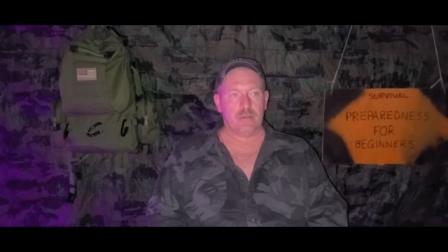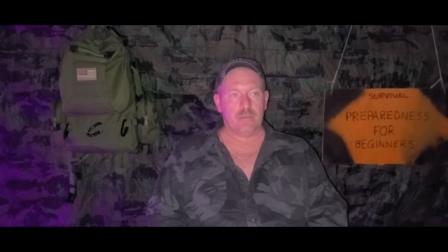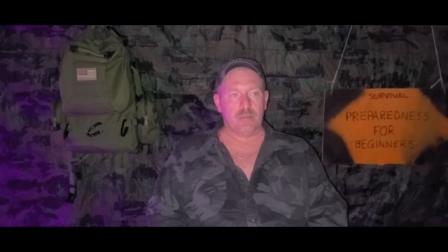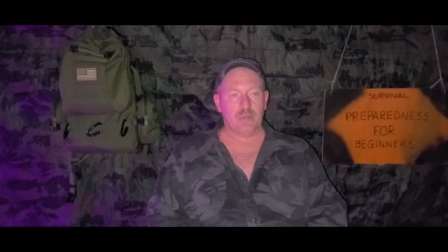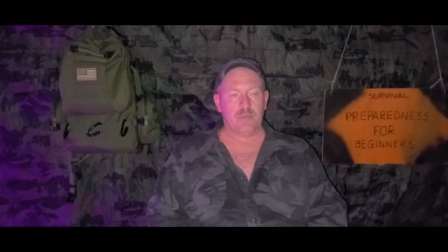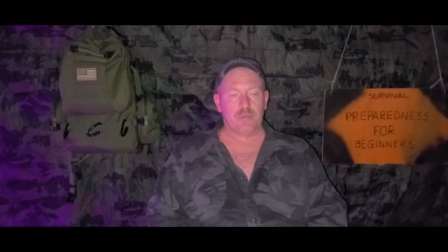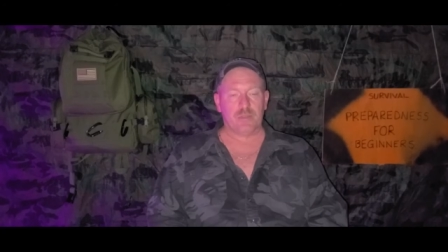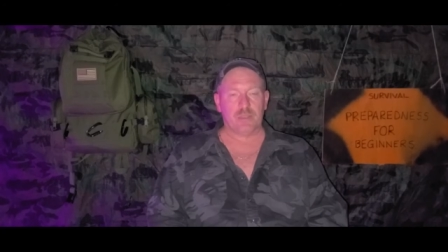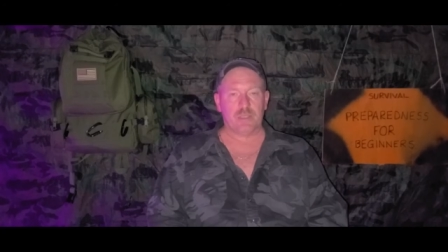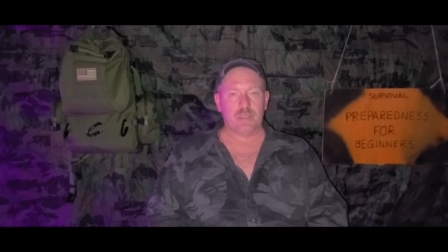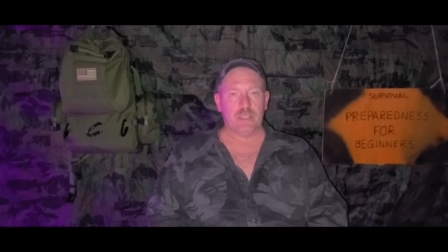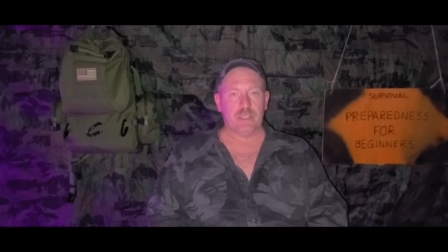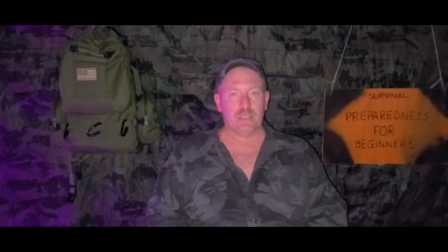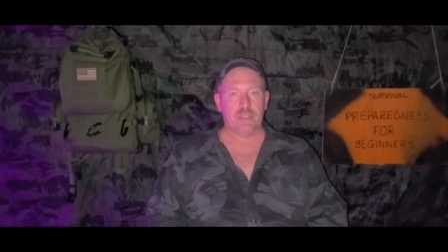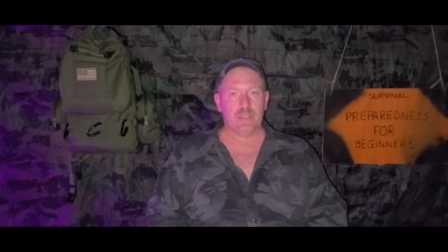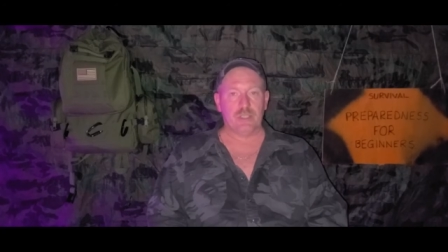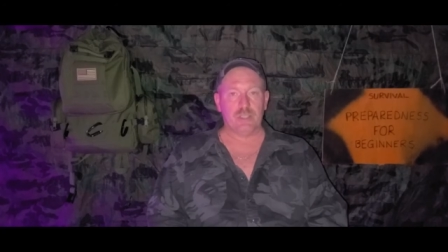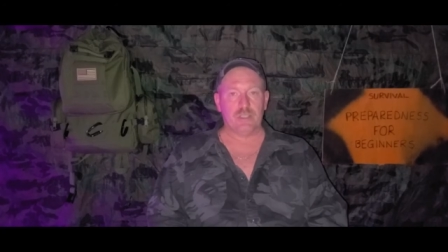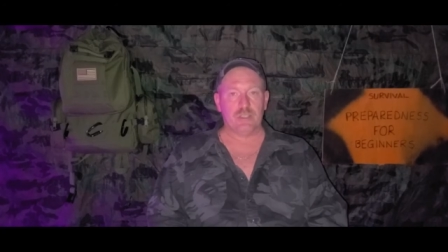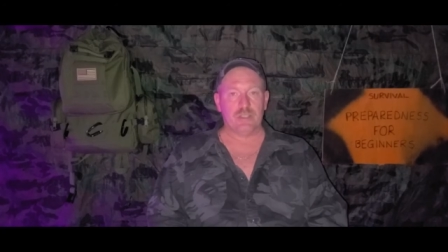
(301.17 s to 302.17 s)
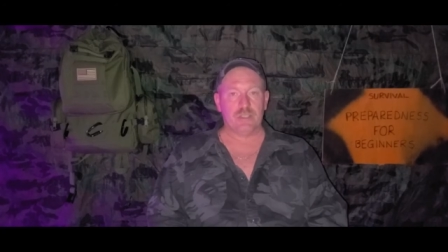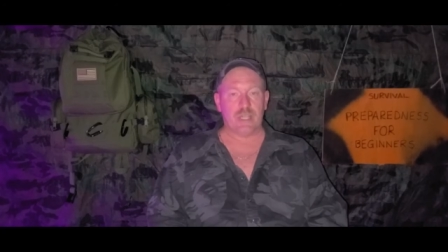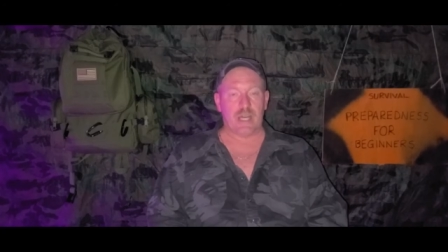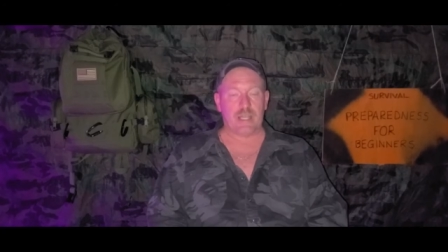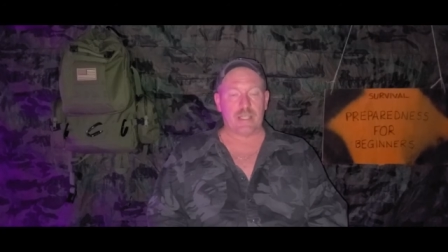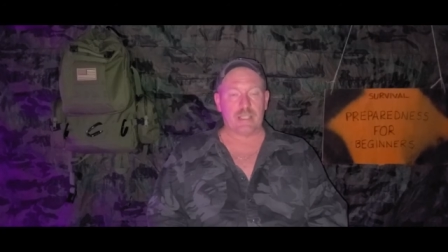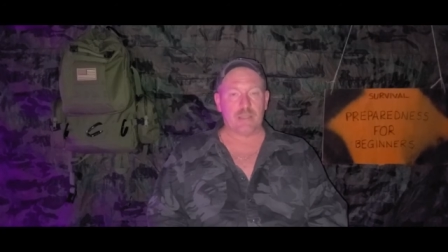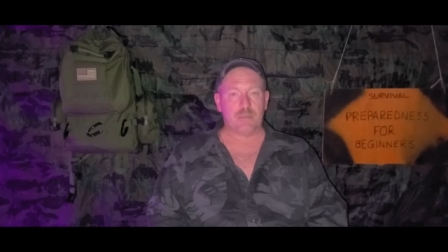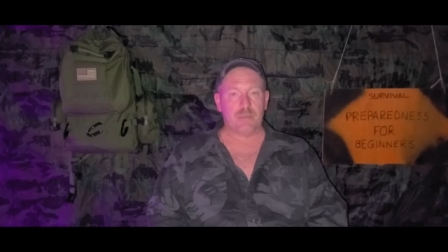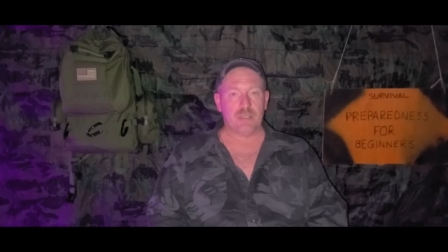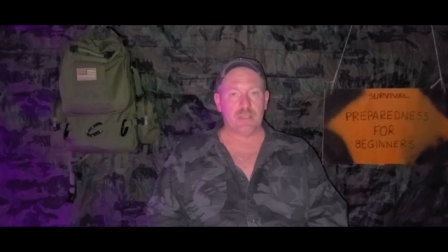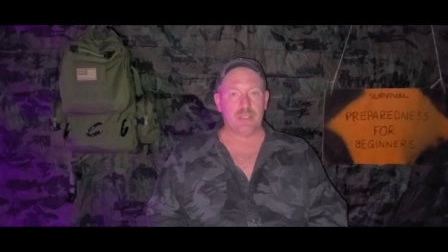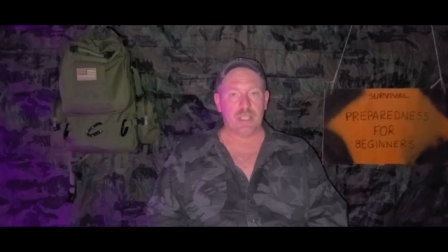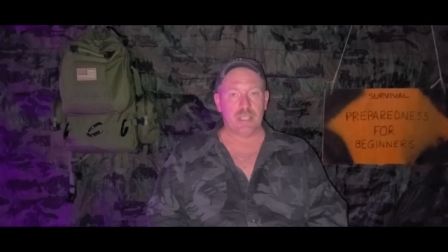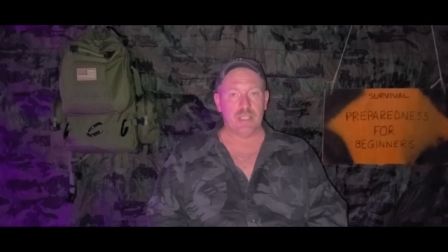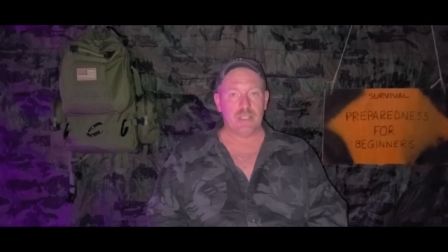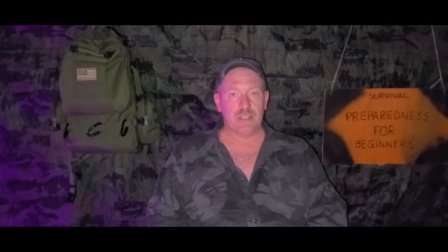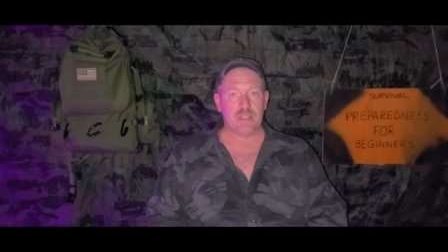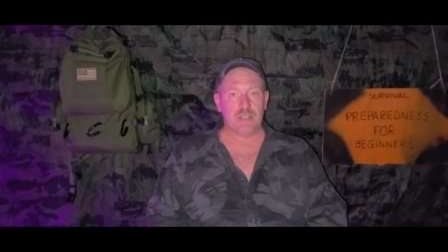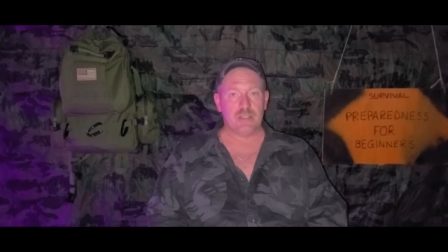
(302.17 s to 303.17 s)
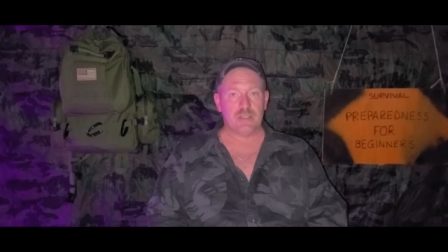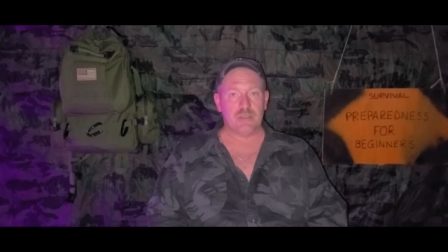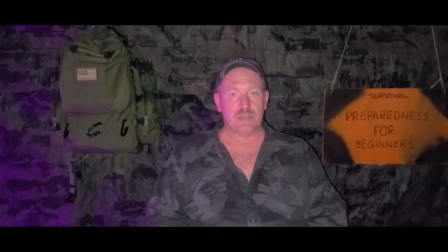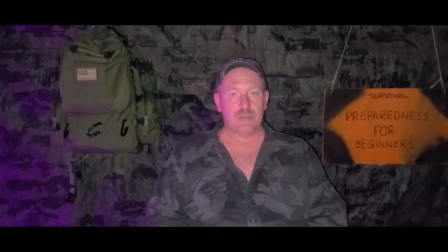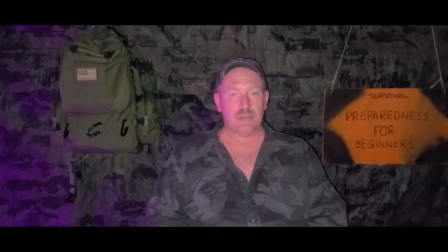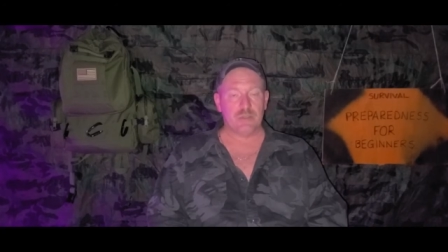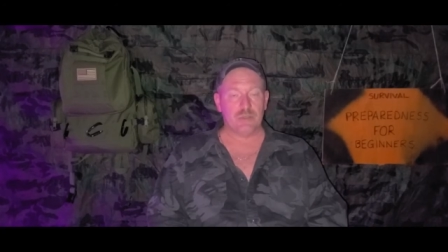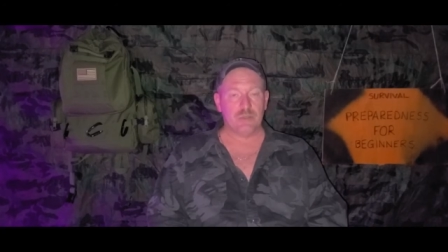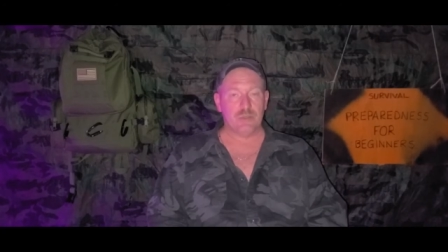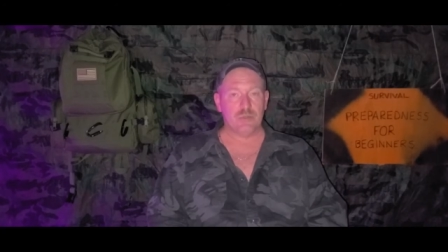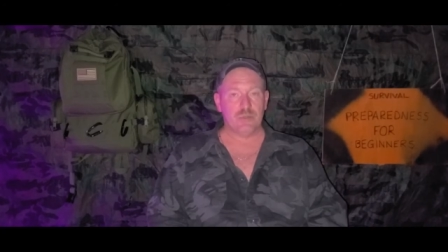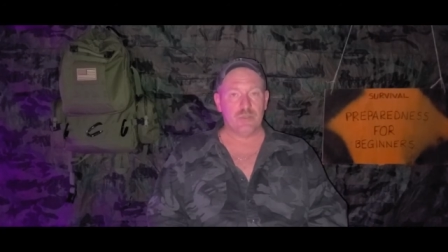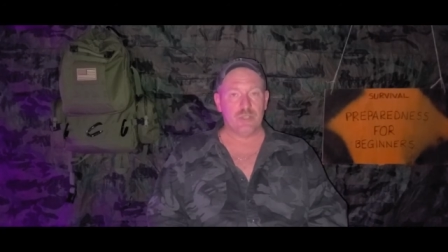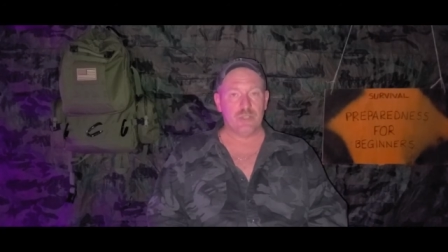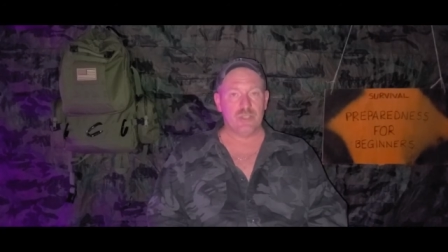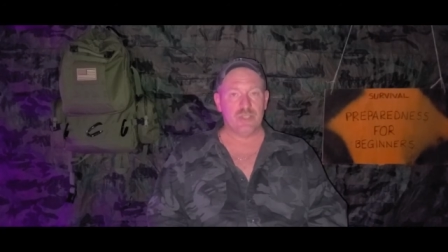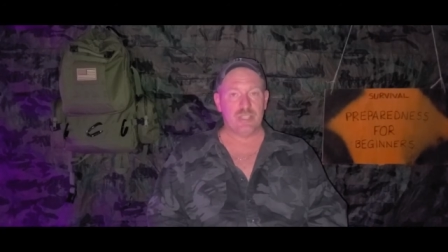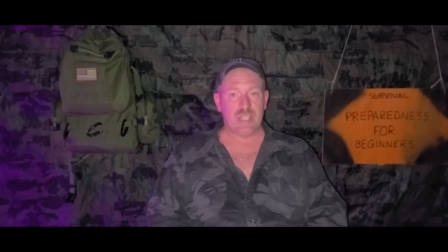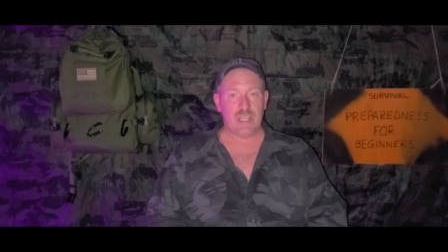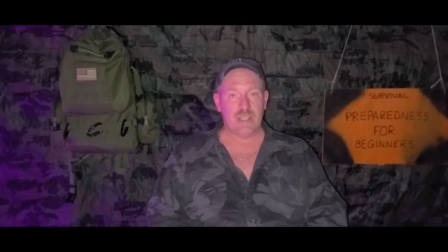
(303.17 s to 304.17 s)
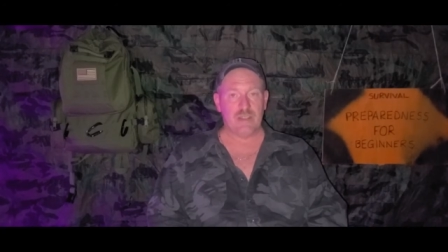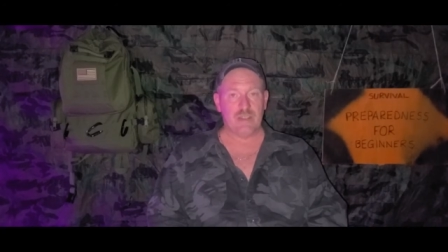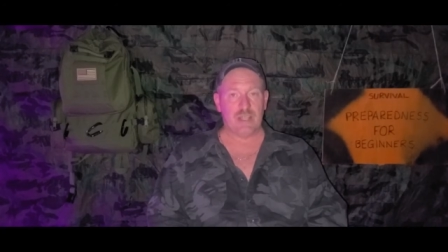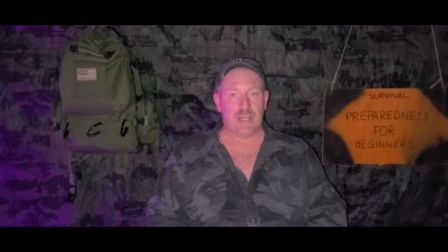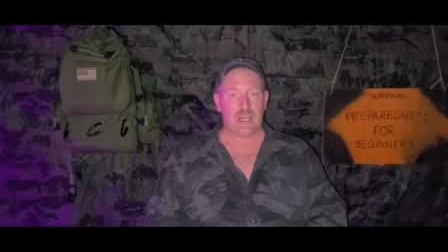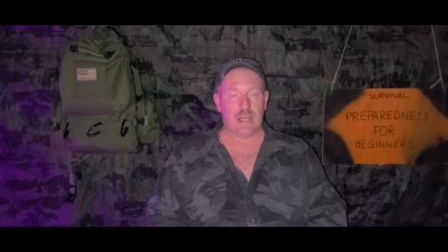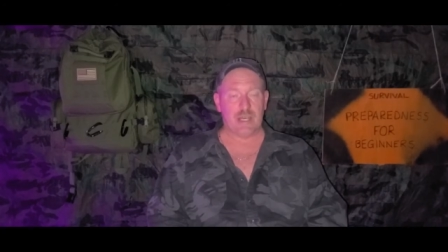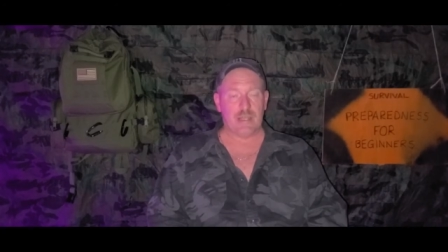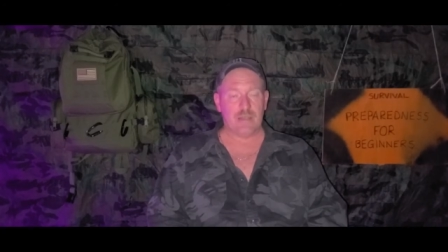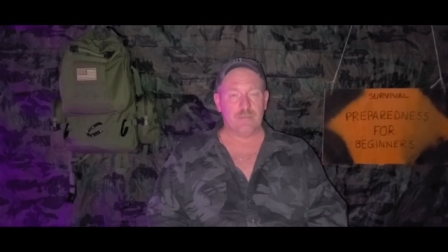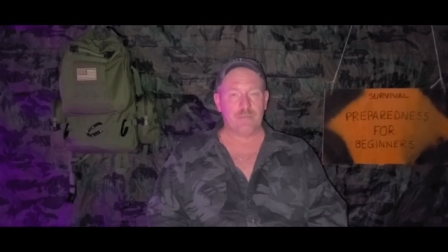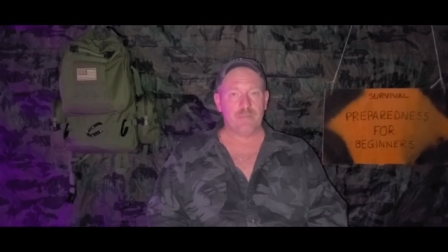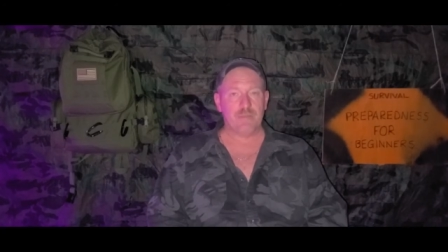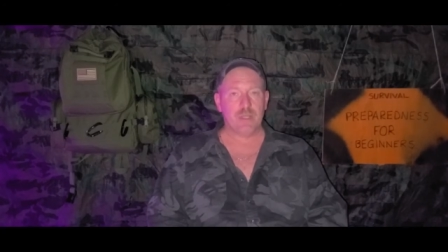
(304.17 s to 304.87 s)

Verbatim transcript: perfectly good documentation to state that,